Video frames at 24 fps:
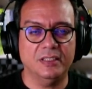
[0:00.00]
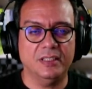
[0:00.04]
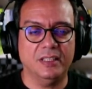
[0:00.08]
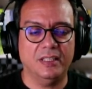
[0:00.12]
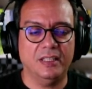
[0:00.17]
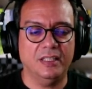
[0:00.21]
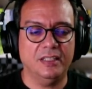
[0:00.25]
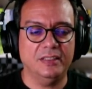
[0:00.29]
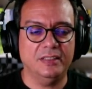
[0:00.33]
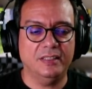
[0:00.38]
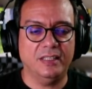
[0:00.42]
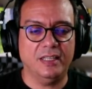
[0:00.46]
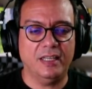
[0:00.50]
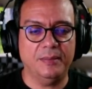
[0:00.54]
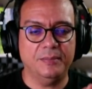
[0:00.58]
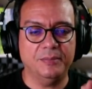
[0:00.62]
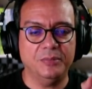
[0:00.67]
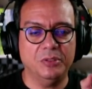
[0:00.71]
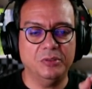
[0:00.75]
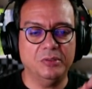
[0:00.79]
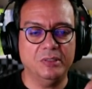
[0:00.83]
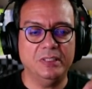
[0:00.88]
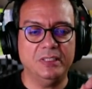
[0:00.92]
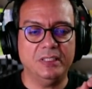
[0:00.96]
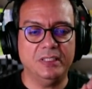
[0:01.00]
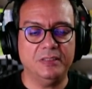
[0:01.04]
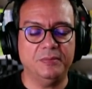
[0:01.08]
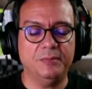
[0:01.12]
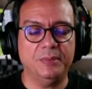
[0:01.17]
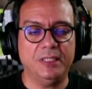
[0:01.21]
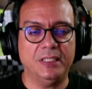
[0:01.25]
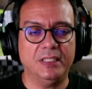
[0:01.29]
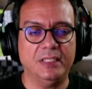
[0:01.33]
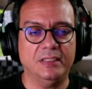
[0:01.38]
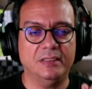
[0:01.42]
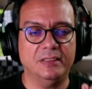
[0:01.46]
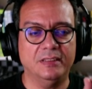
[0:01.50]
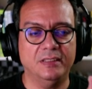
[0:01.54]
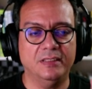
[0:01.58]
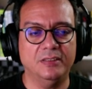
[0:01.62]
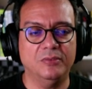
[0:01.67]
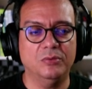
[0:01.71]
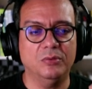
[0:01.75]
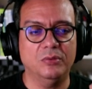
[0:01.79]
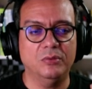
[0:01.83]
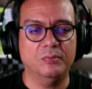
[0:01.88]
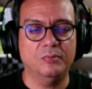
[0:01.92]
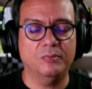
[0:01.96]
Let's say I'm doing this because
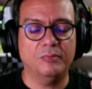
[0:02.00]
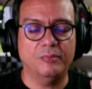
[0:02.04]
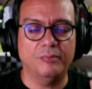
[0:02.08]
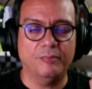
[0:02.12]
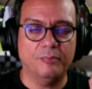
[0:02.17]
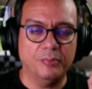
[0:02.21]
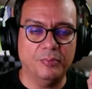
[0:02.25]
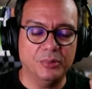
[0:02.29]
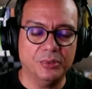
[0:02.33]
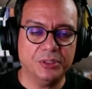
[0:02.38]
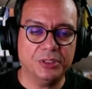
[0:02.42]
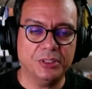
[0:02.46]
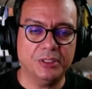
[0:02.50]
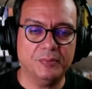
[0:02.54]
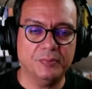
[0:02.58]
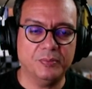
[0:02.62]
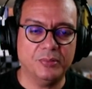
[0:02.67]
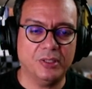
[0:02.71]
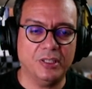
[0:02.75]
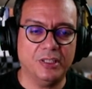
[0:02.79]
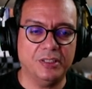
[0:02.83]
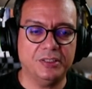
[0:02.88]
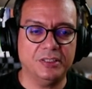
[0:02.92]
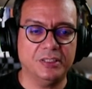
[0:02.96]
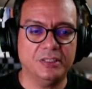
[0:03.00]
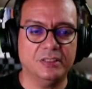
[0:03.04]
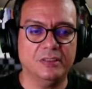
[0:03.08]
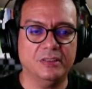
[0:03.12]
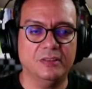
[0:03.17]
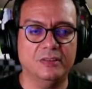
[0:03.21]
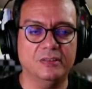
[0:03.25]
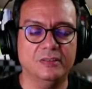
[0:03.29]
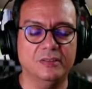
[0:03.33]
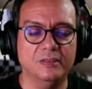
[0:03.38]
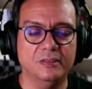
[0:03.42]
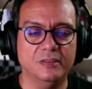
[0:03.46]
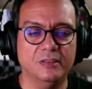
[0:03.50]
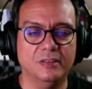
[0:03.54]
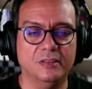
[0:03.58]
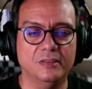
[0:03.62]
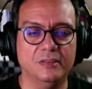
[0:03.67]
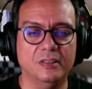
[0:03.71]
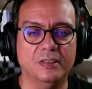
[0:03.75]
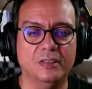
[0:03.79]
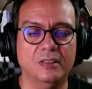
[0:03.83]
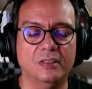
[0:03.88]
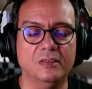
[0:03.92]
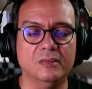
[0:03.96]
this will push the project on
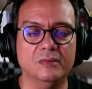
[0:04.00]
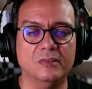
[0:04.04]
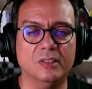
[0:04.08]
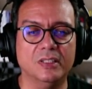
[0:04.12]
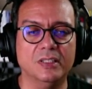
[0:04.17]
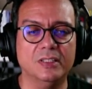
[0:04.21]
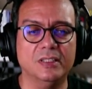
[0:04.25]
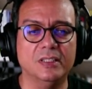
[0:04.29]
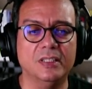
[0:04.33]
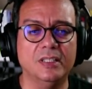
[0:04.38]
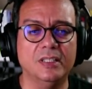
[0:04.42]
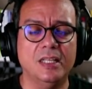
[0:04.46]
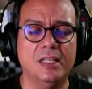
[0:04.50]
the long run.